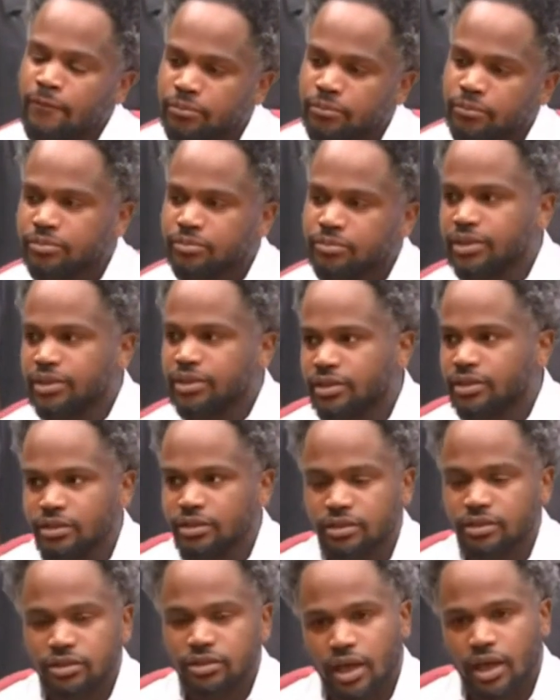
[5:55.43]
Because
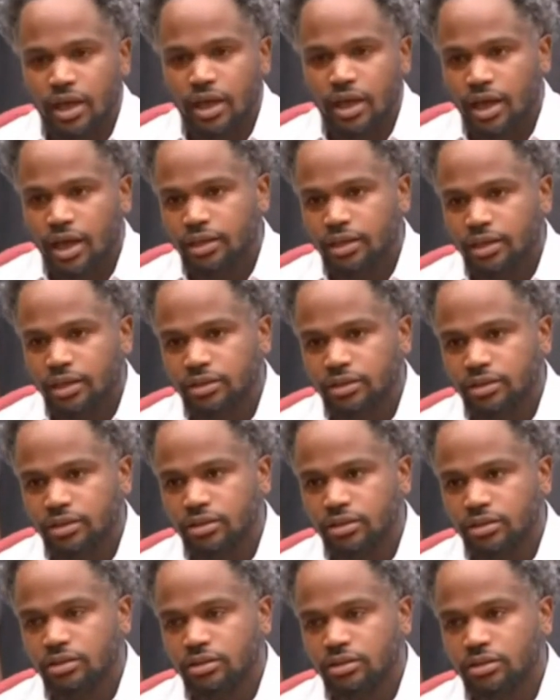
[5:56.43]
I
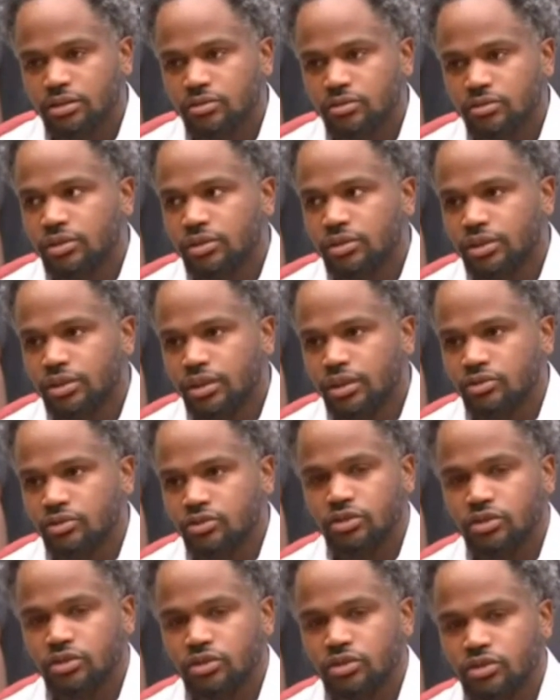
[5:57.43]
was selling
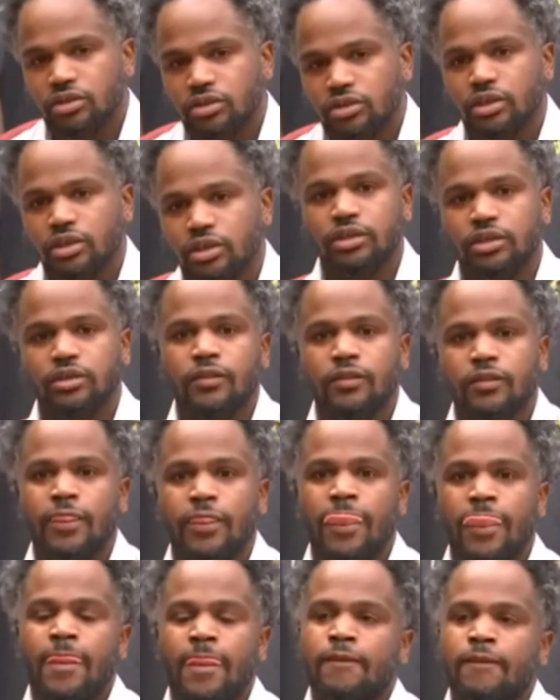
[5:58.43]
drugs and
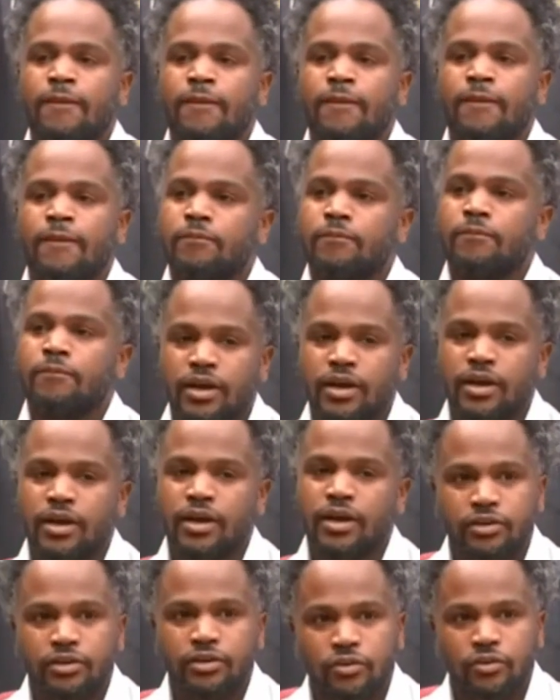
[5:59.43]
I knew
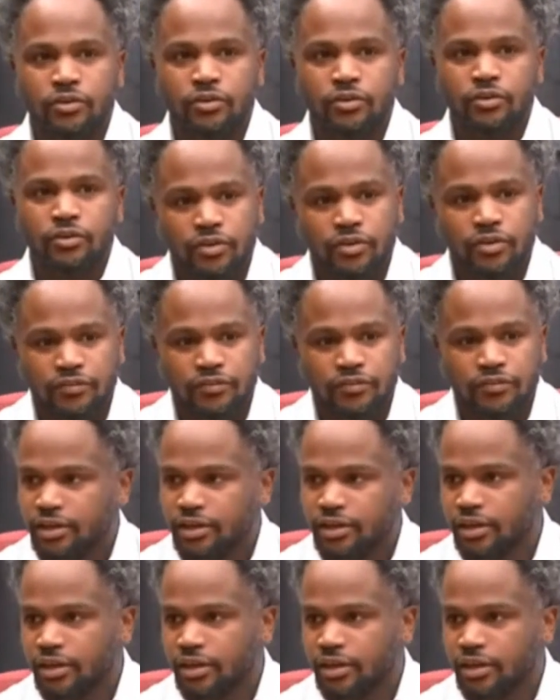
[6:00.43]
for a fact that
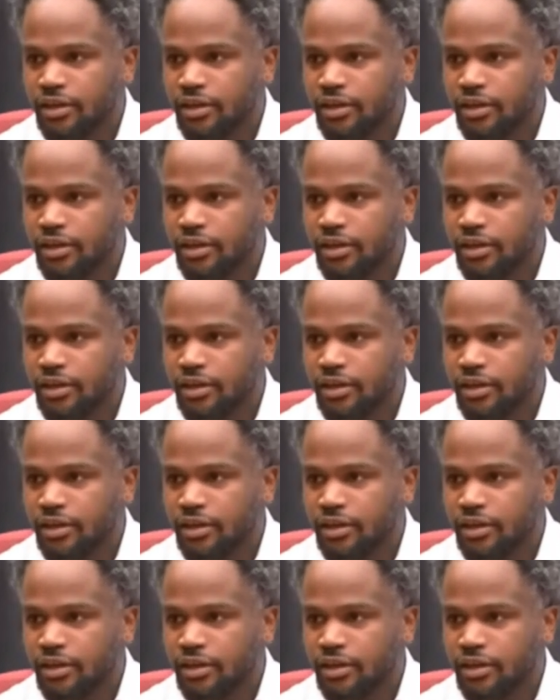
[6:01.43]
